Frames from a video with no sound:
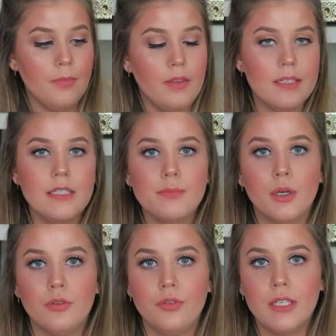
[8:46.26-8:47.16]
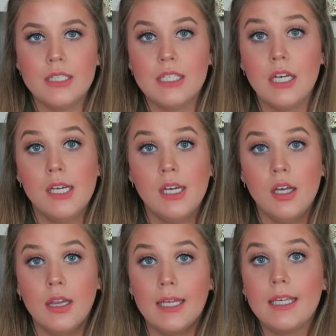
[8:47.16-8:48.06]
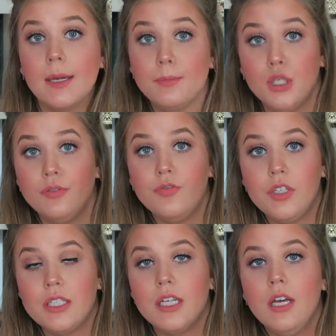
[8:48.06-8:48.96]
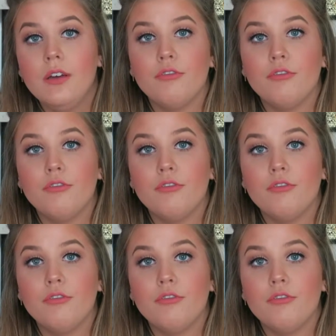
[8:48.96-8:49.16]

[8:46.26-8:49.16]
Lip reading: This is perfect, like perfect